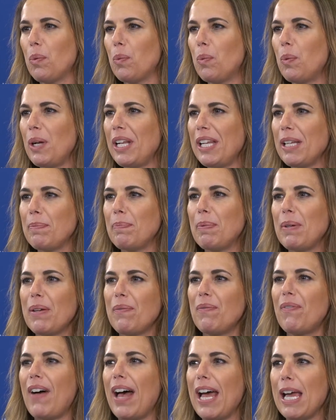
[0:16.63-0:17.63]
Will it be
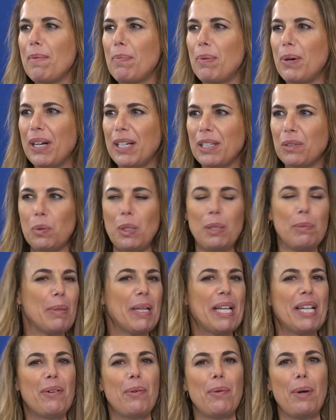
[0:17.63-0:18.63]
vibrant? Will it be
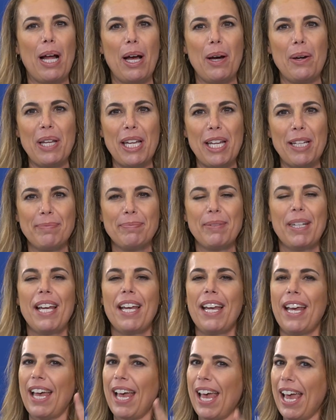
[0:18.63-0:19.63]
crowdy?
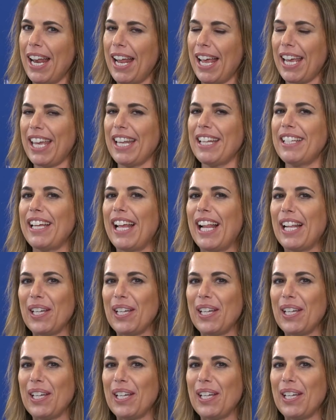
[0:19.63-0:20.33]
And I can tell